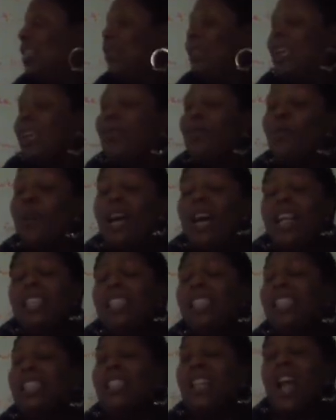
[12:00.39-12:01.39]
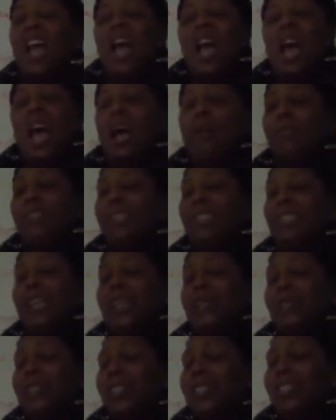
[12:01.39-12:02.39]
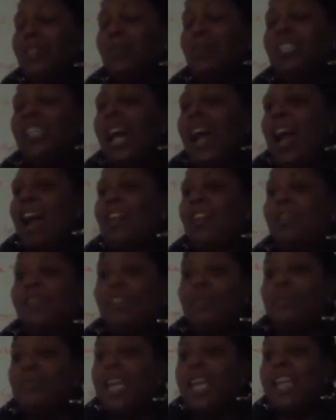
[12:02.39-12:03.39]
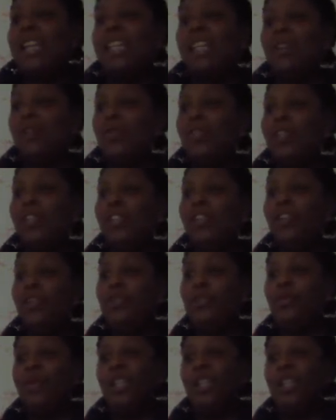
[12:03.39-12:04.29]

she's like, well, I'm just so tired of them hating on you.